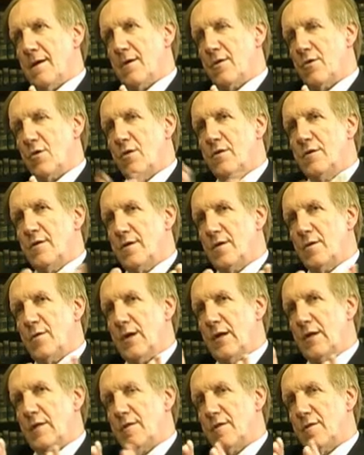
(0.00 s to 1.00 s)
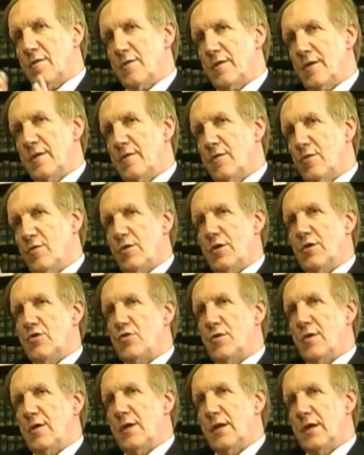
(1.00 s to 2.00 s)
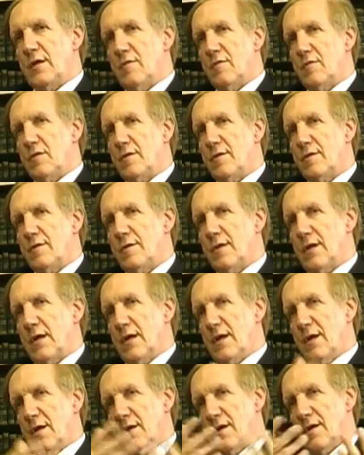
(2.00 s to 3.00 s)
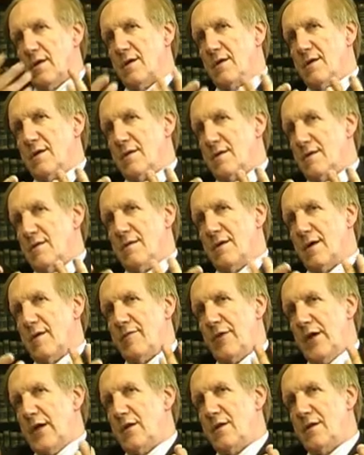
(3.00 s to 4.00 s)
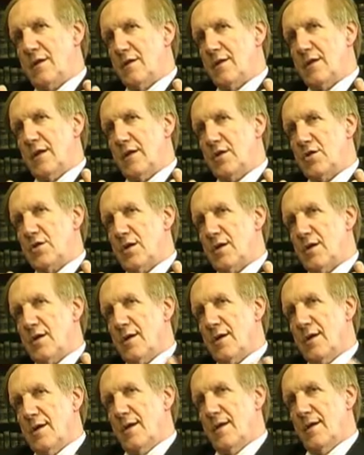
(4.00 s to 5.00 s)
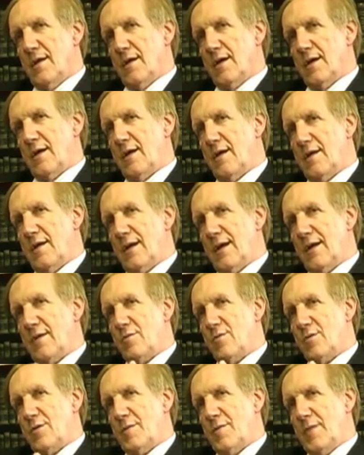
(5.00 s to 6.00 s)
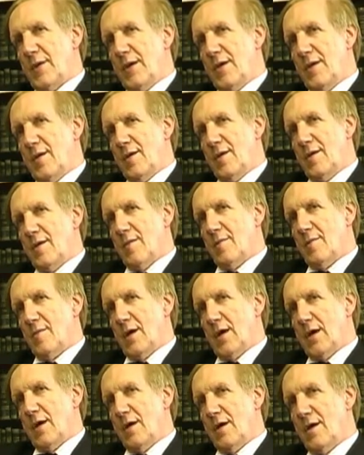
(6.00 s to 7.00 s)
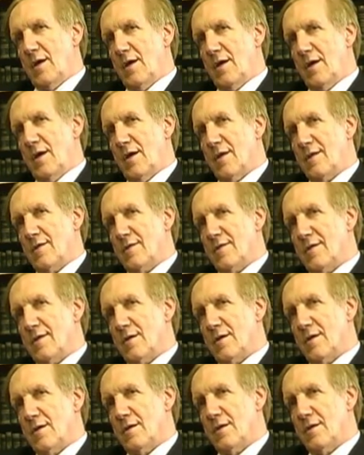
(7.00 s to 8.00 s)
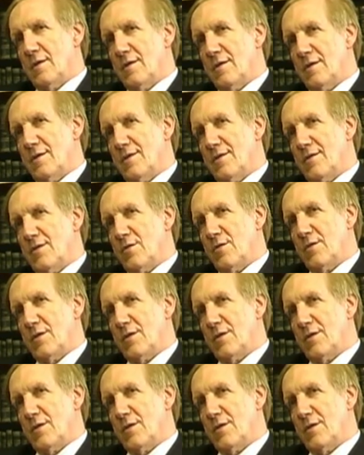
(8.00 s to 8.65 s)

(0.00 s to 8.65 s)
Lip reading: consequence of these original evils affected nature. And that would be my answer to